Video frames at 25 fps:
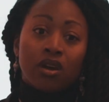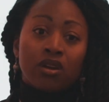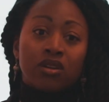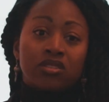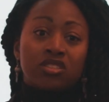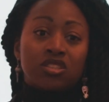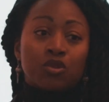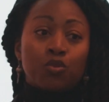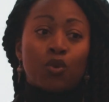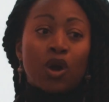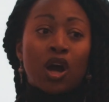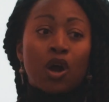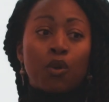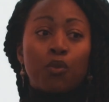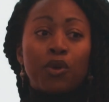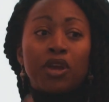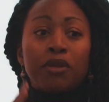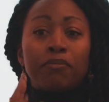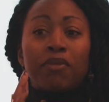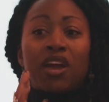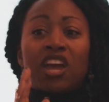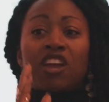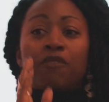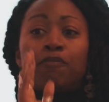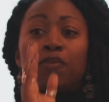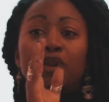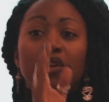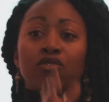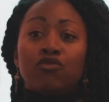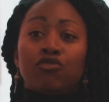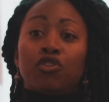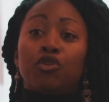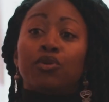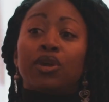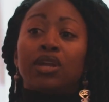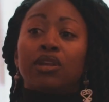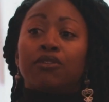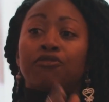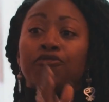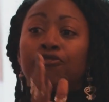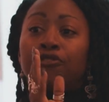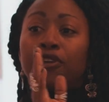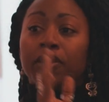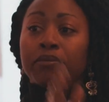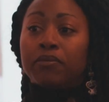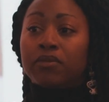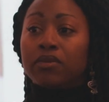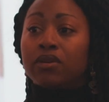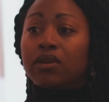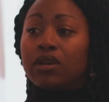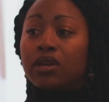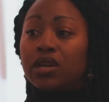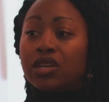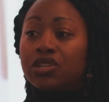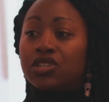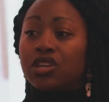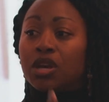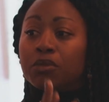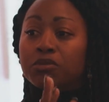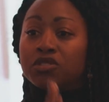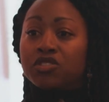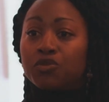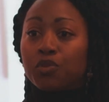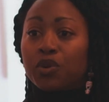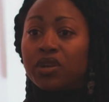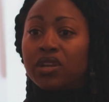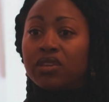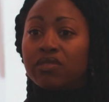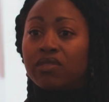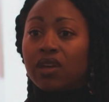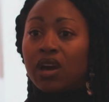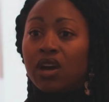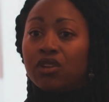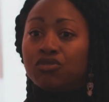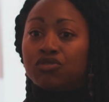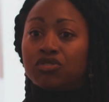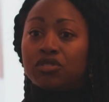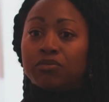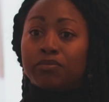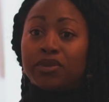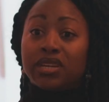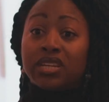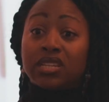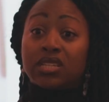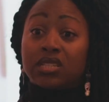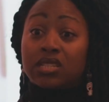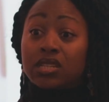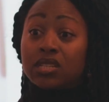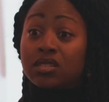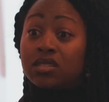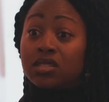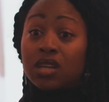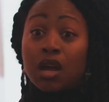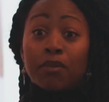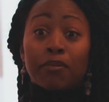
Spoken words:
So while we may have been rooting for him in terms of winning the 100 metres,